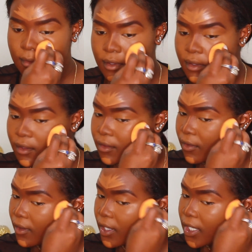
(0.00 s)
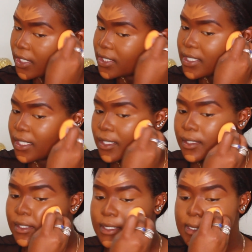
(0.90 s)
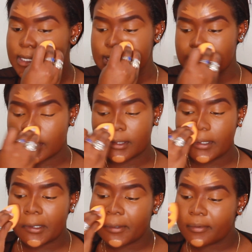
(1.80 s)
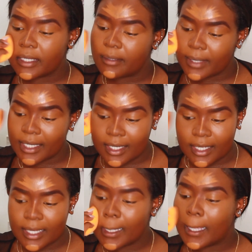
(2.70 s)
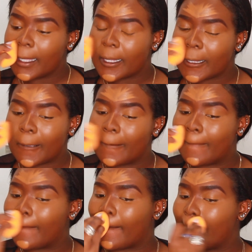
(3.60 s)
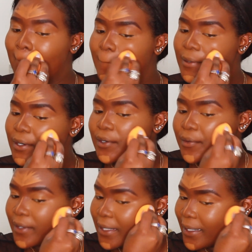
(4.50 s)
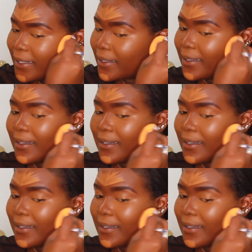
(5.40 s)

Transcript: This concealer is so creamy, so buttery.